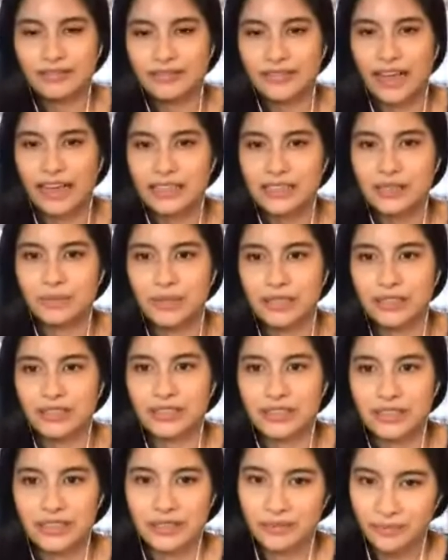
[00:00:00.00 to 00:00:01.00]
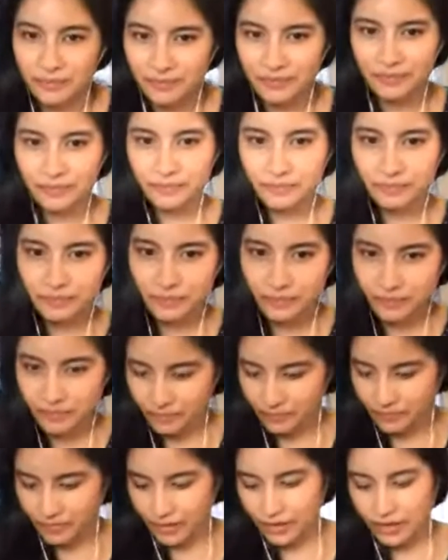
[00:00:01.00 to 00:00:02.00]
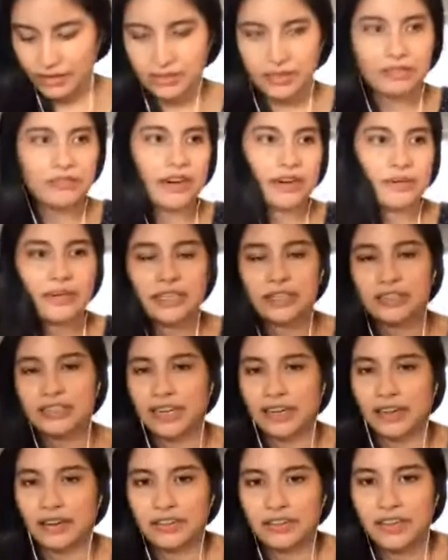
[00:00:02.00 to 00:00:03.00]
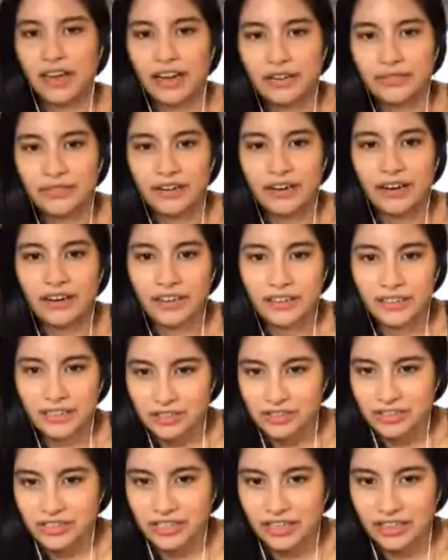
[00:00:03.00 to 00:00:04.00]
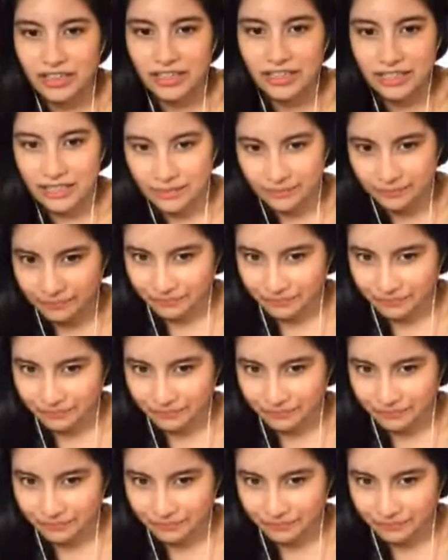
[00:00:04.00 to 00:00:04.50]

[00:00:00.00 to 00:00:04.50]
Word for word: as the builders so i'd recommend you check out our talk if you're at all interested in this